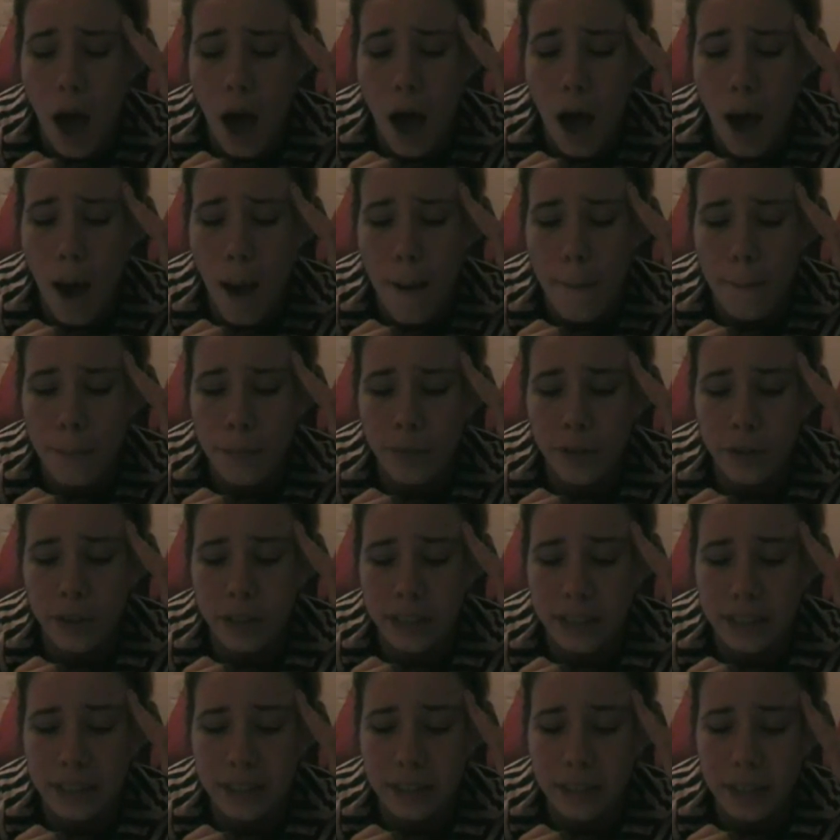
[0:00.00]
Um,
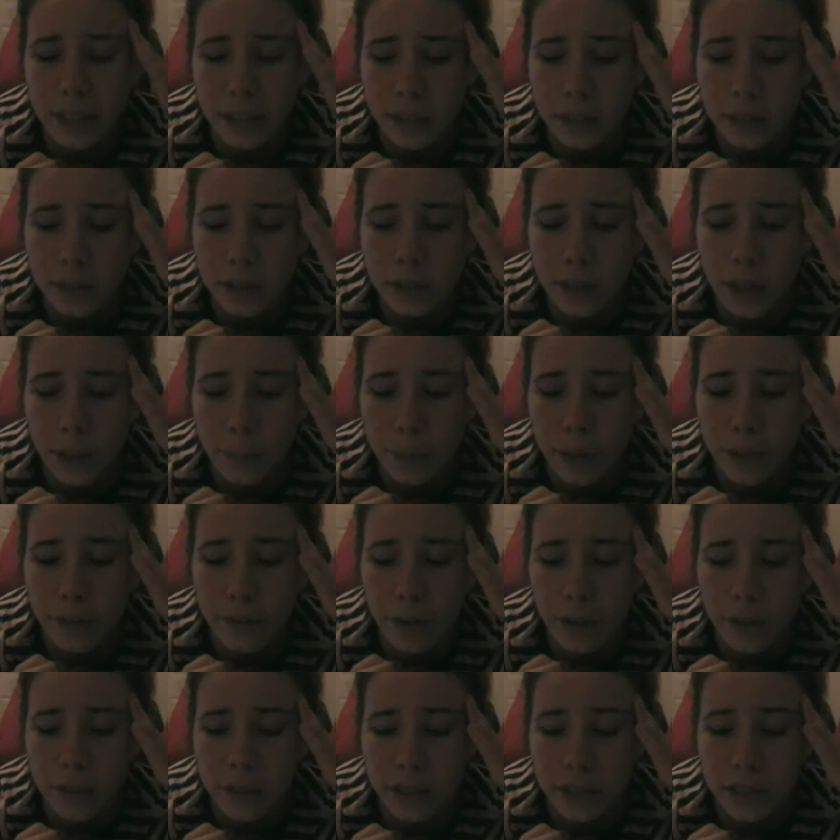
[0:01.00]
36, I
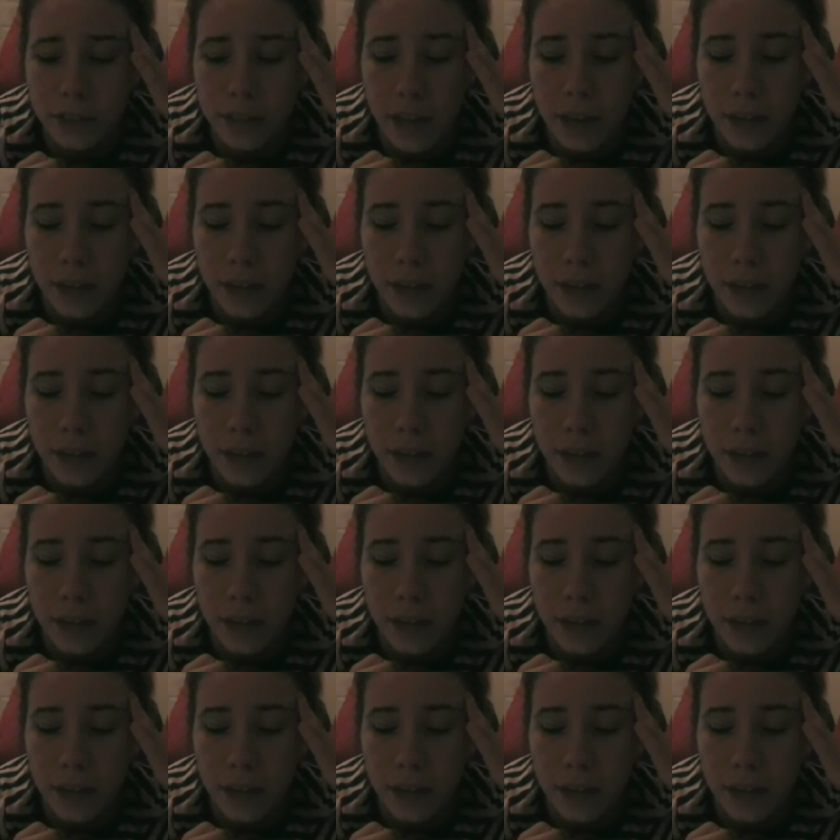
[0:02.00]
played varsity